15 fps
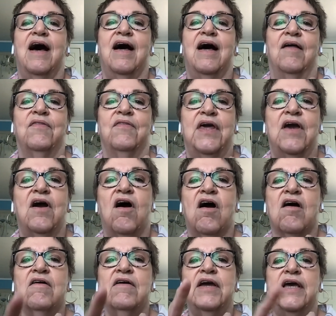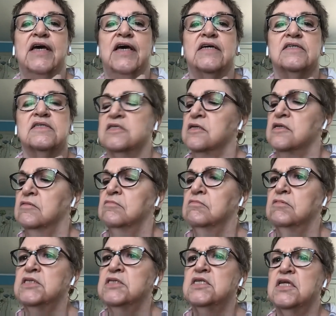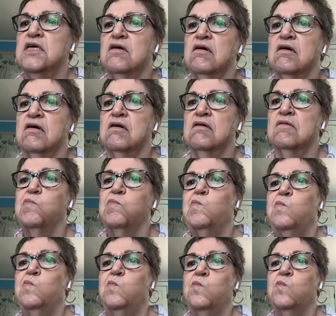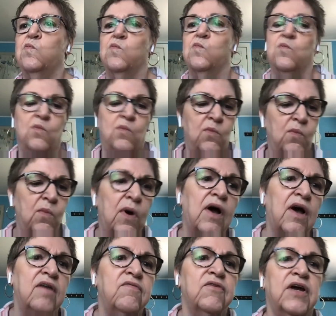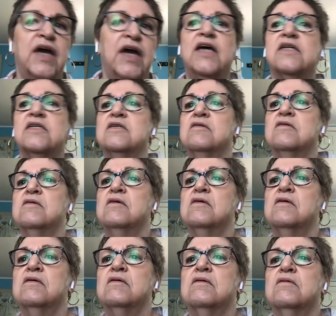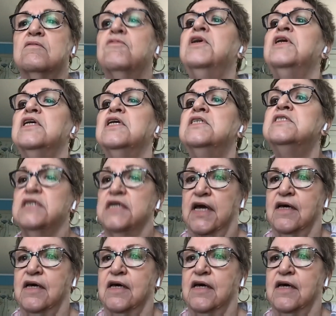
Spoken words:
happen. The R is, what's the R? I forget. Realistic.